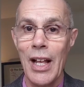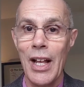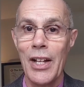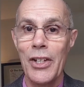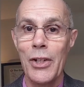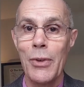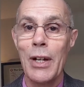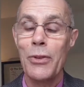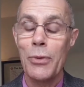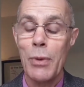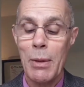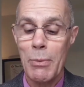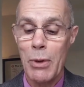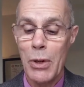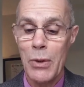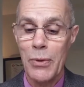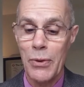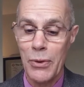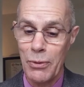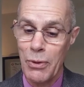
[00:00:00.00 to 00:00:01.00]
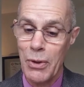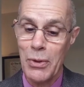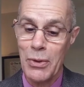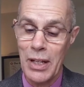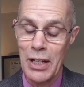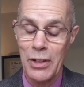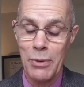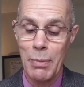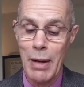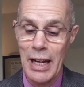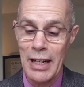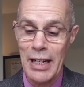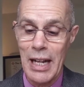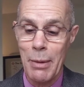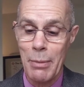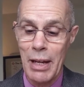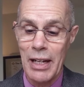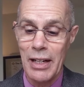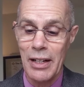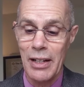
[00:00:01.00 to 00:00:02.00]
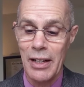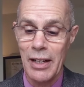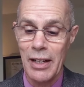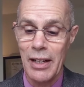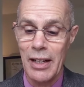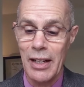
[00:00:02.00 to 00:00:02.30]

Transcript: So as we move through this pandemic,